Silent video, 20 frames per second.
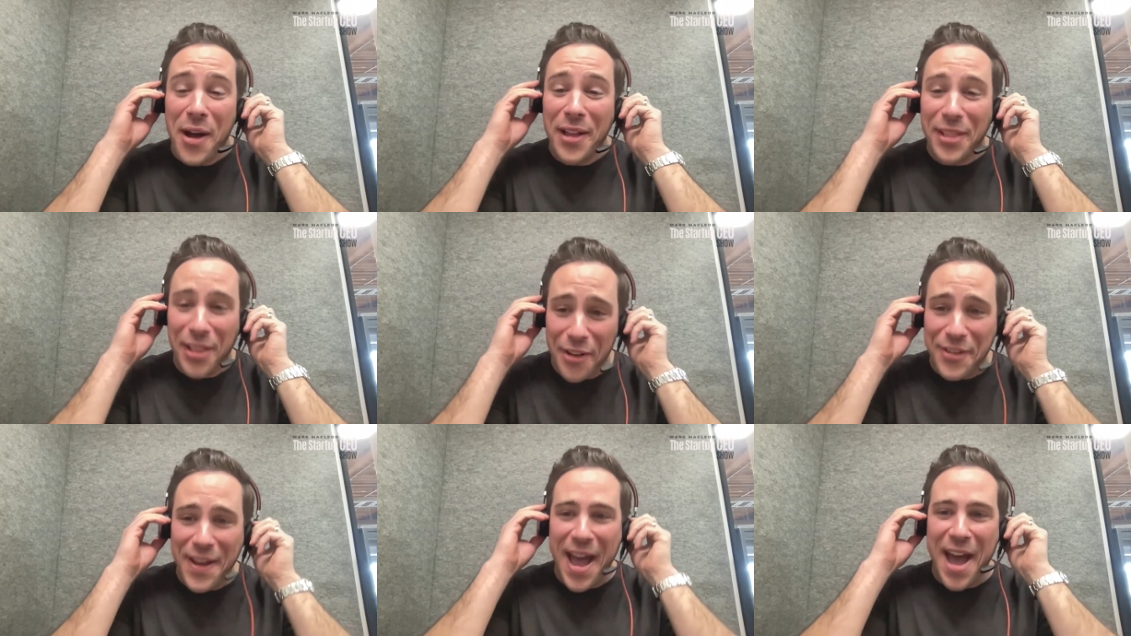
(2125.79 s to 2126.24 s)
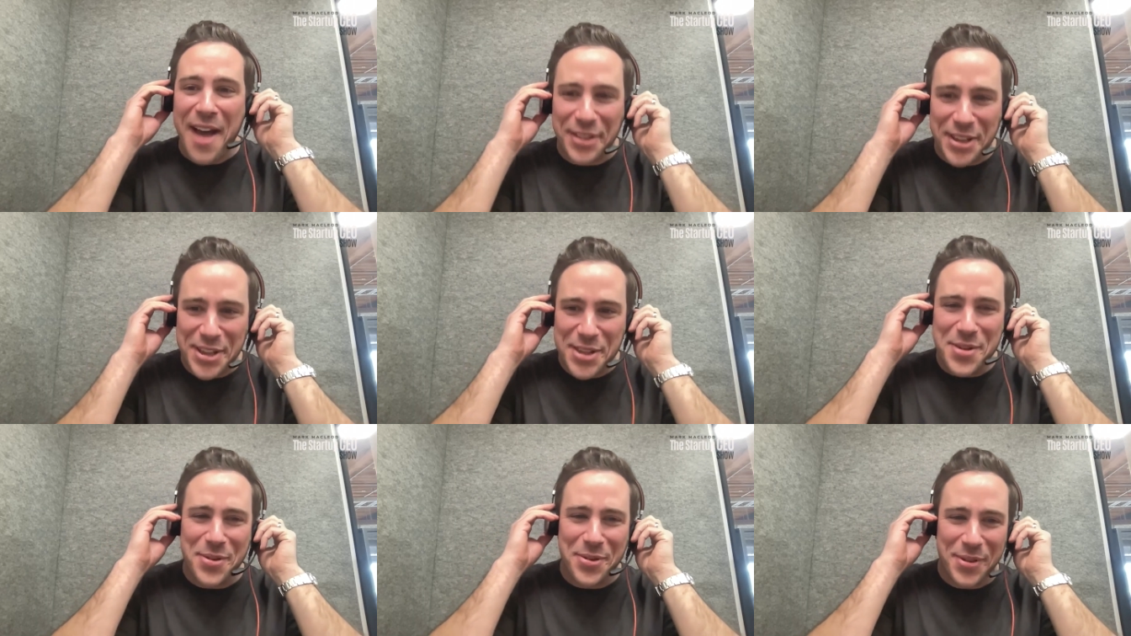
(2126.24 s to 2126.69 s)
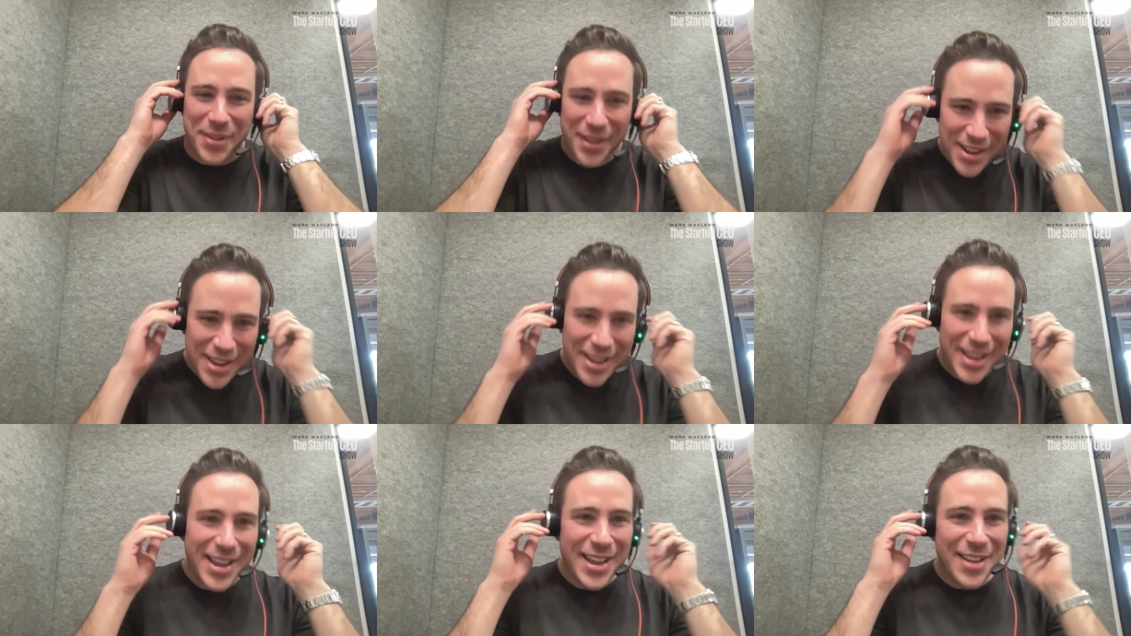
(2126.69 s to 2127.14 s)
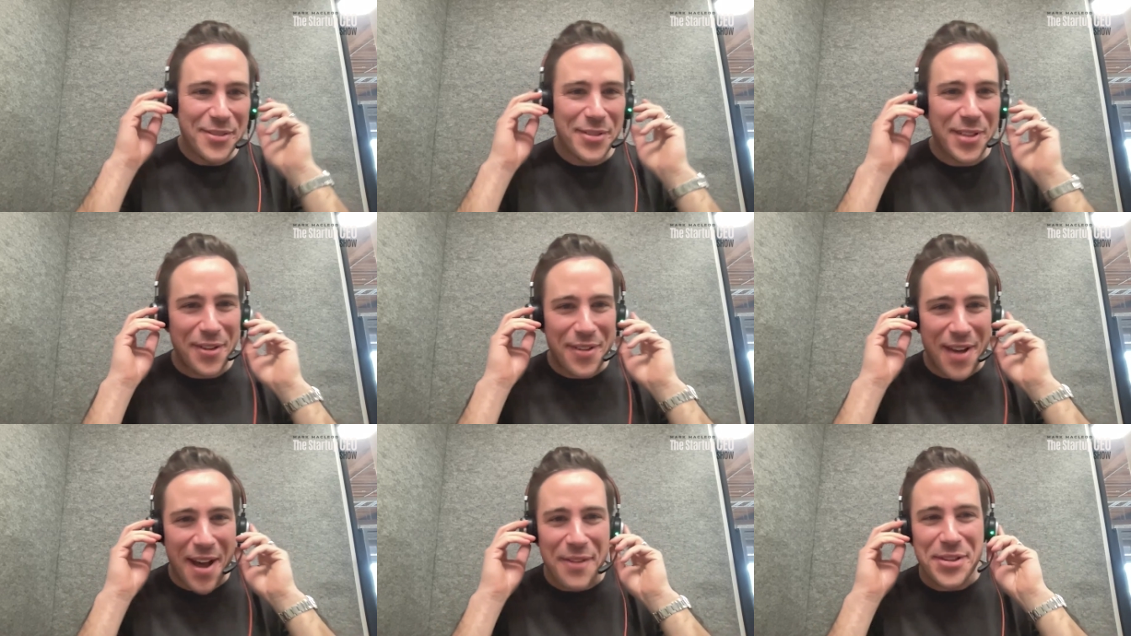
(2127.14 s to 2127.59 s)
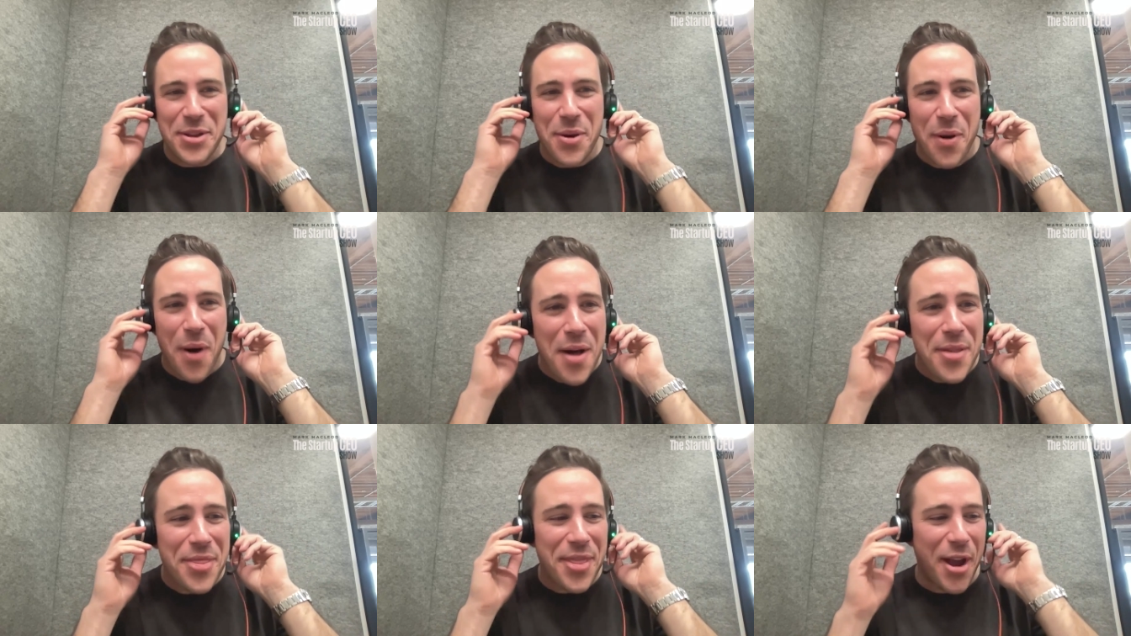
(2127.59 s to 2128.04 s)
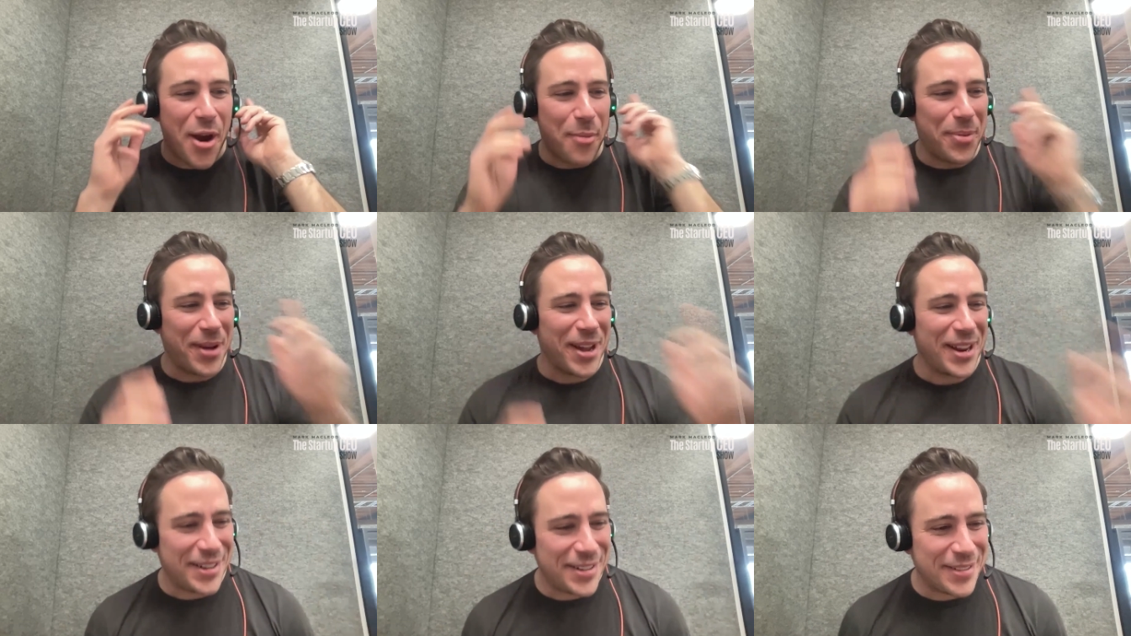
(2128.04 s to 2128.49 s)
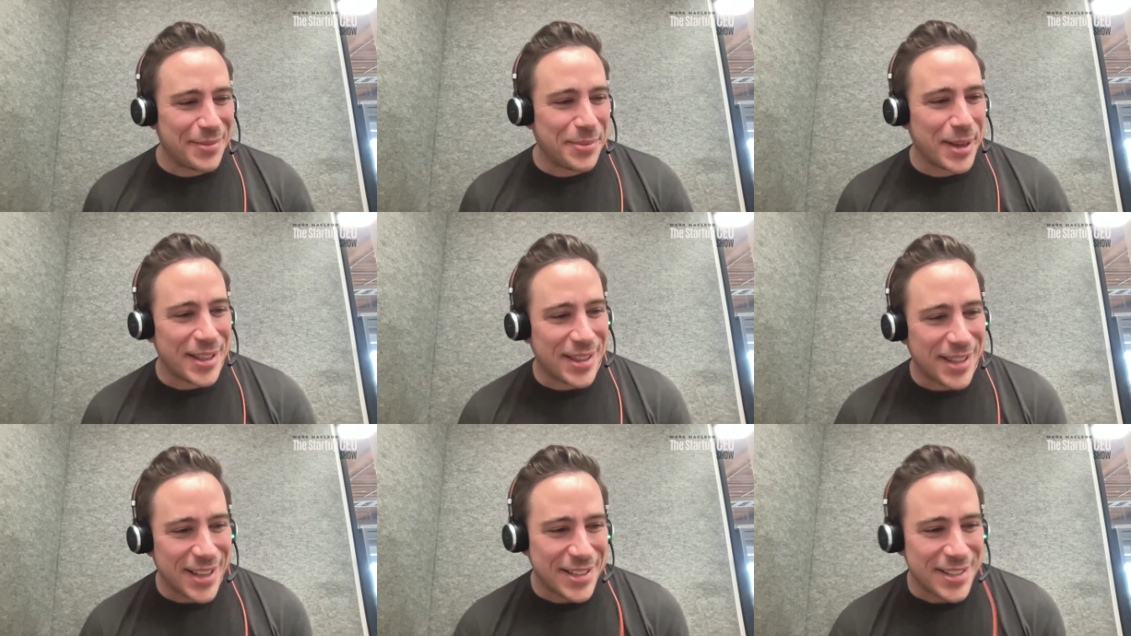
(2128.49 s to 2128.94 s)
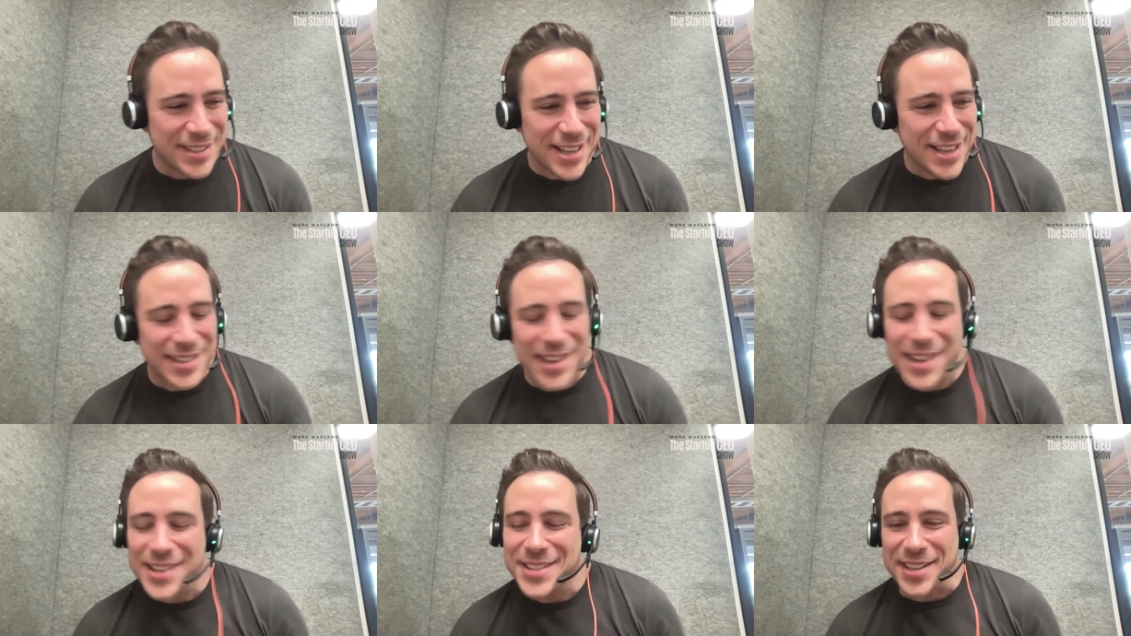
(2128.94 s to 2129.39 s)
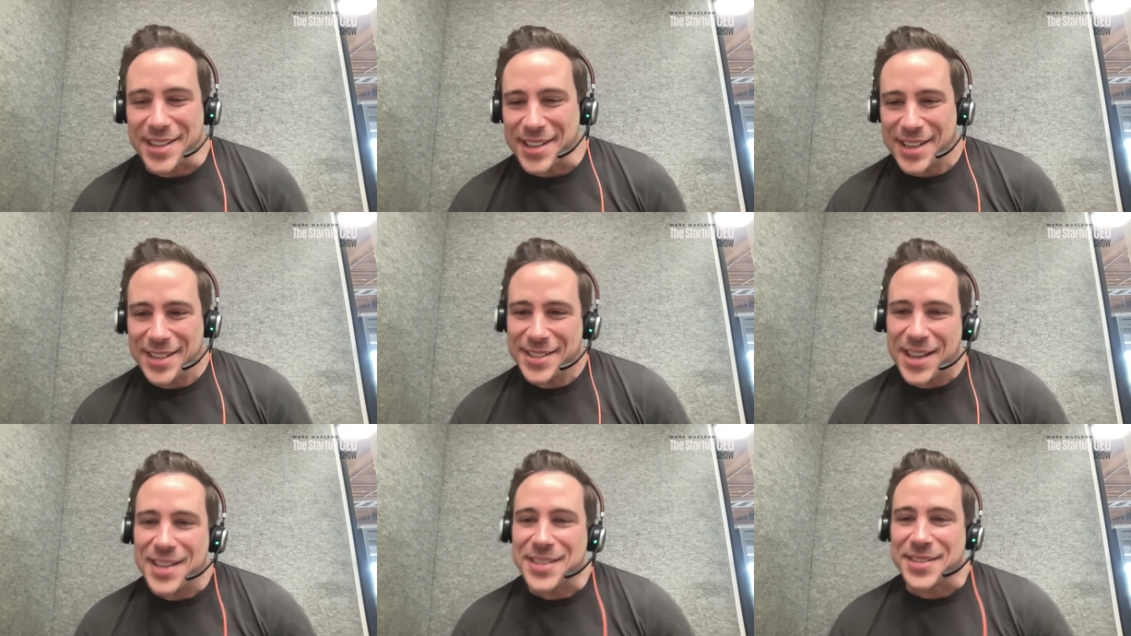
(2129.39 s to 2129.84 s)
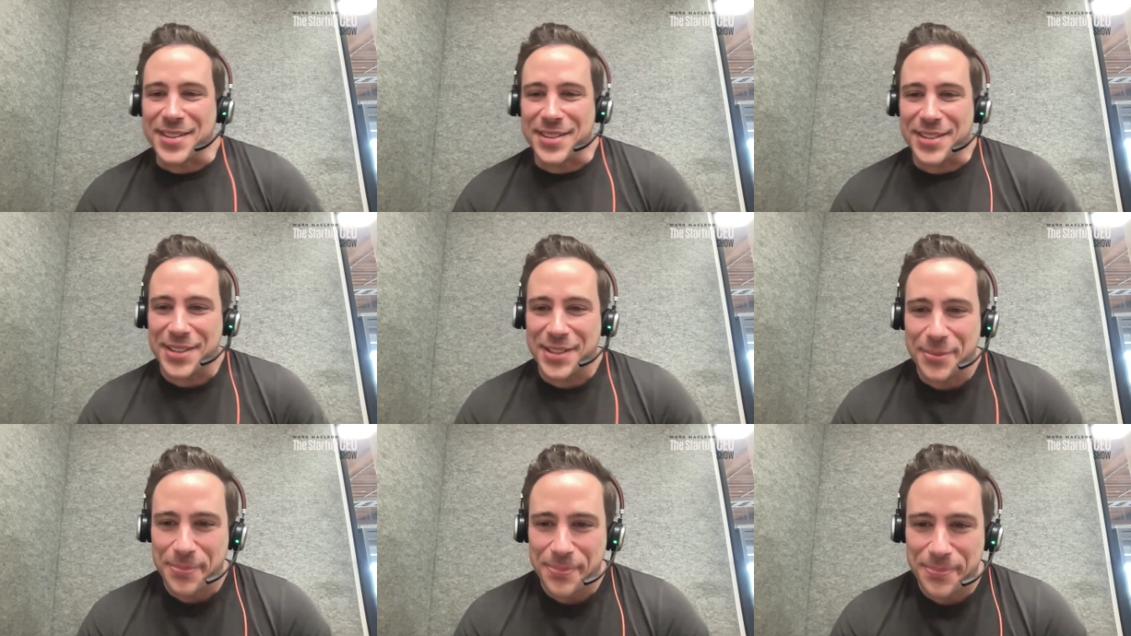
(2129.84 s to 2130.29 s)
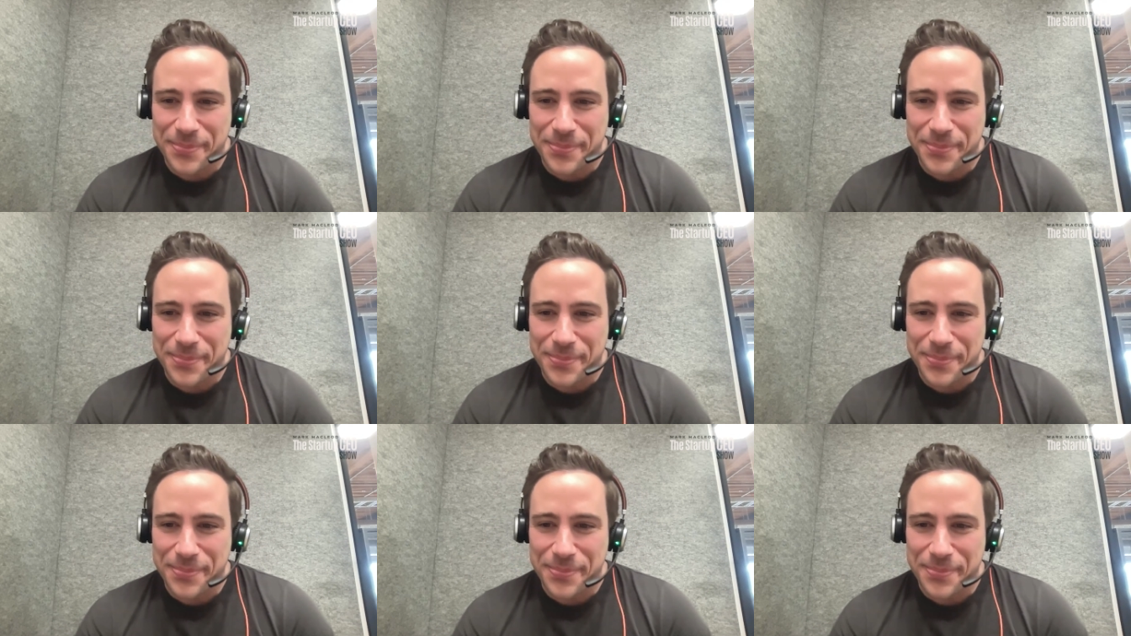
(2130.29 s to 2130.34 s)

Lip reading: though I love having you on there, but that it doesn't.